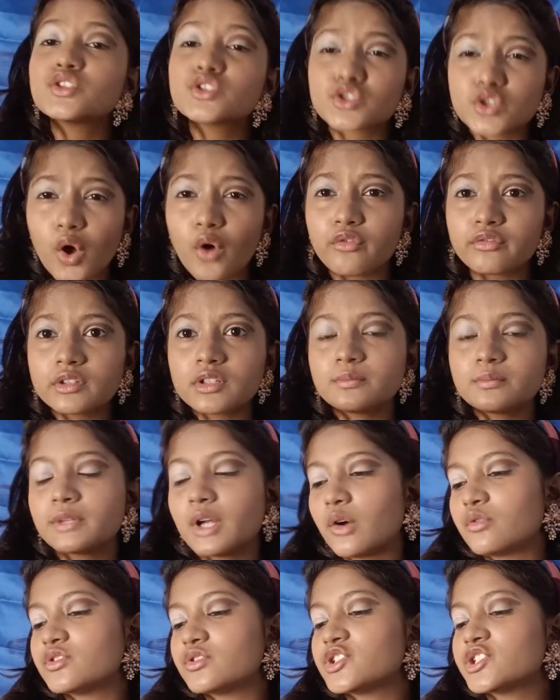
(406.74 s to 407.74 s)
softer
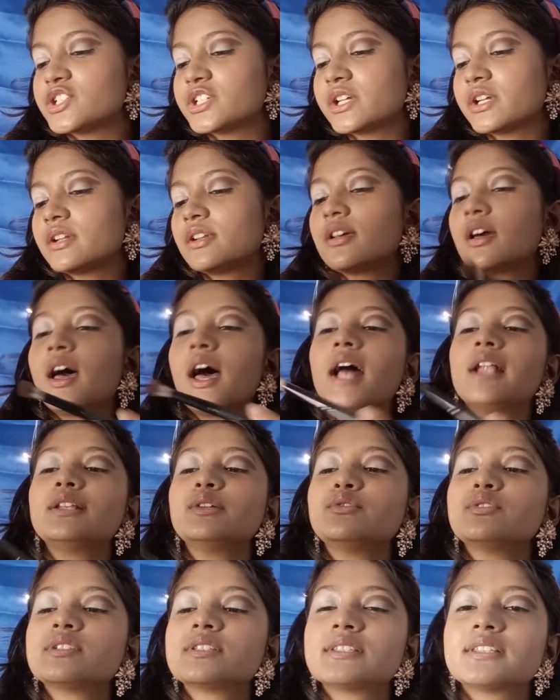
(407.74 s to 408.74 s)
brown shade. I'll
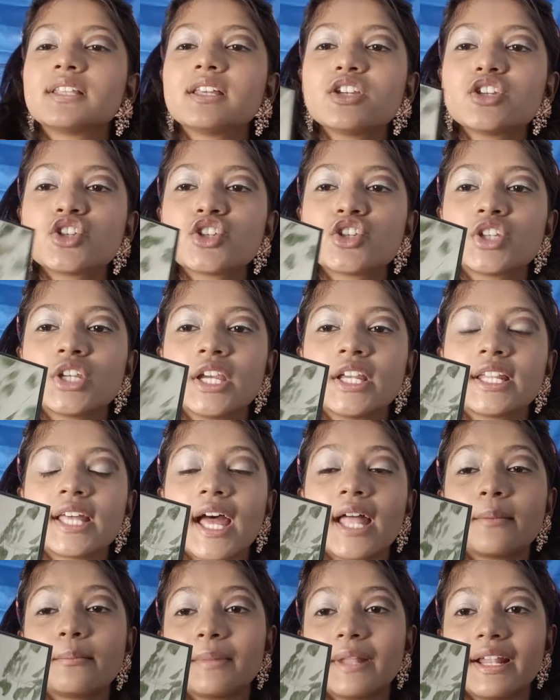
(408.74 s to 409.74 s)
use this shade
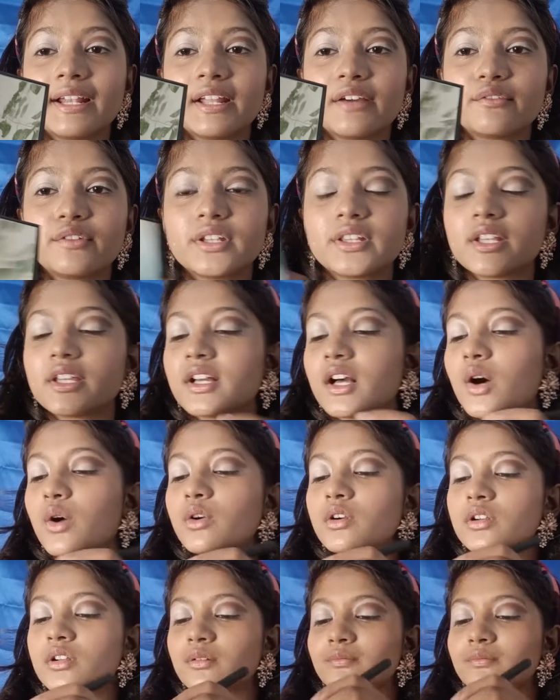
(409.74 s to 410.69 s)
and blend everything out.